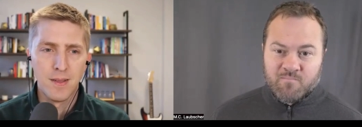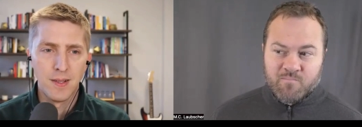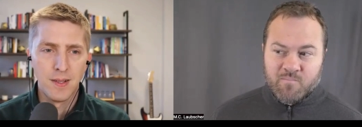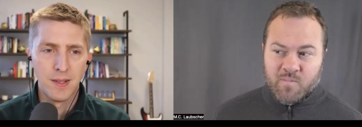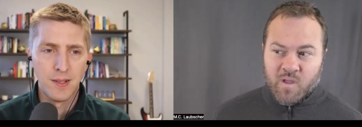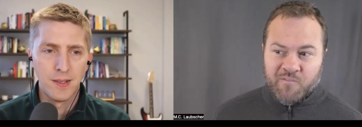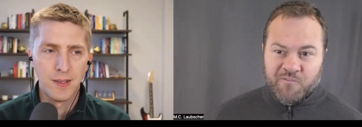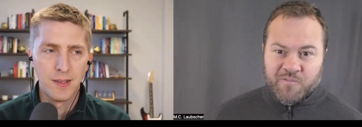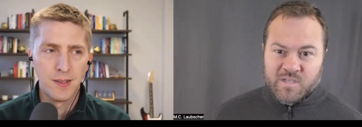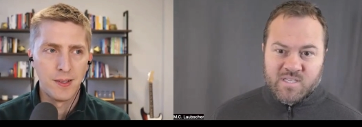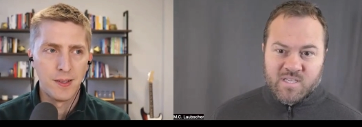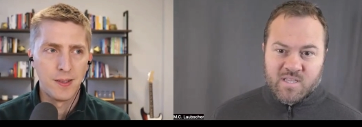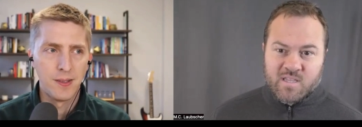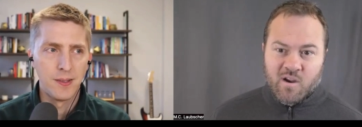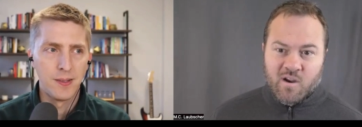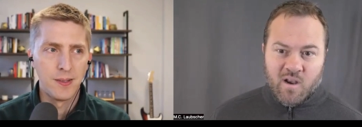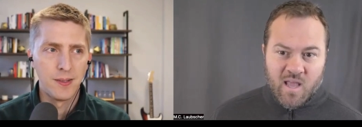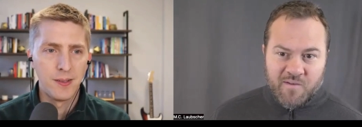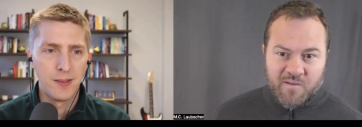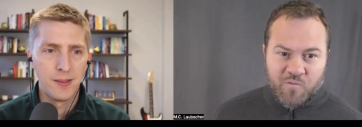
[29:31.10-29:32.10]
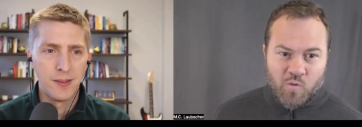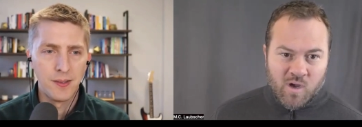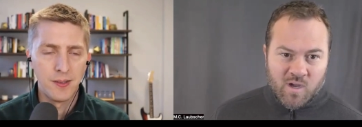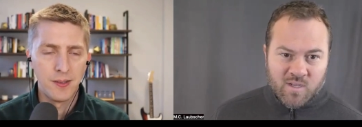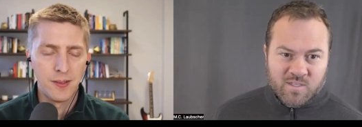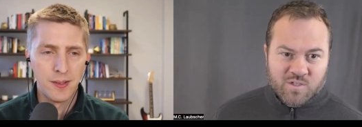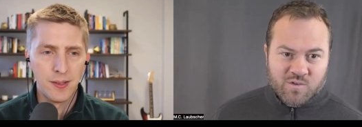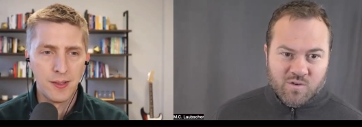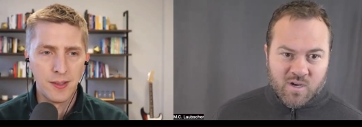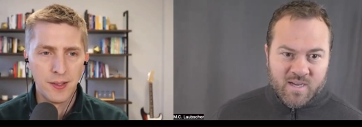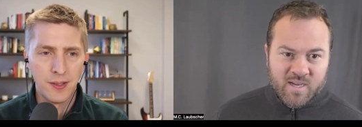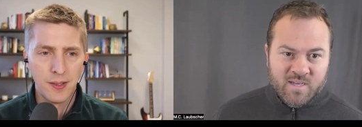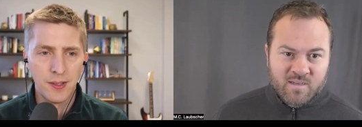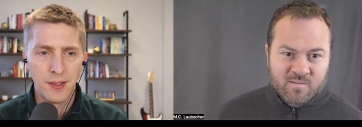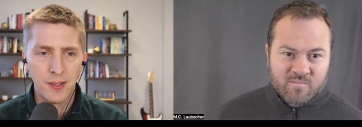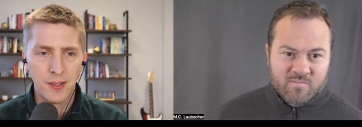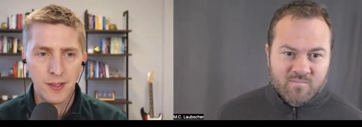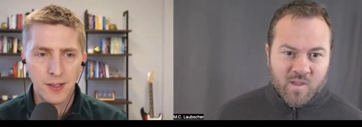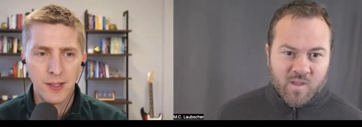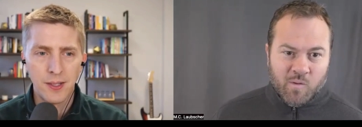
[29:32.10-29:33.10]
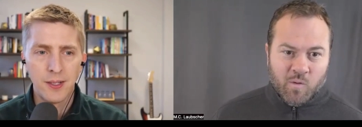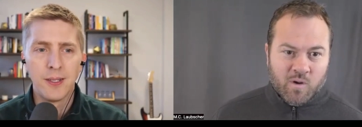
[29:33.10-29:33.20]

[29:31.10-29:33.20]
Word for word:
Speaker 1: visit their loved ones, right? They were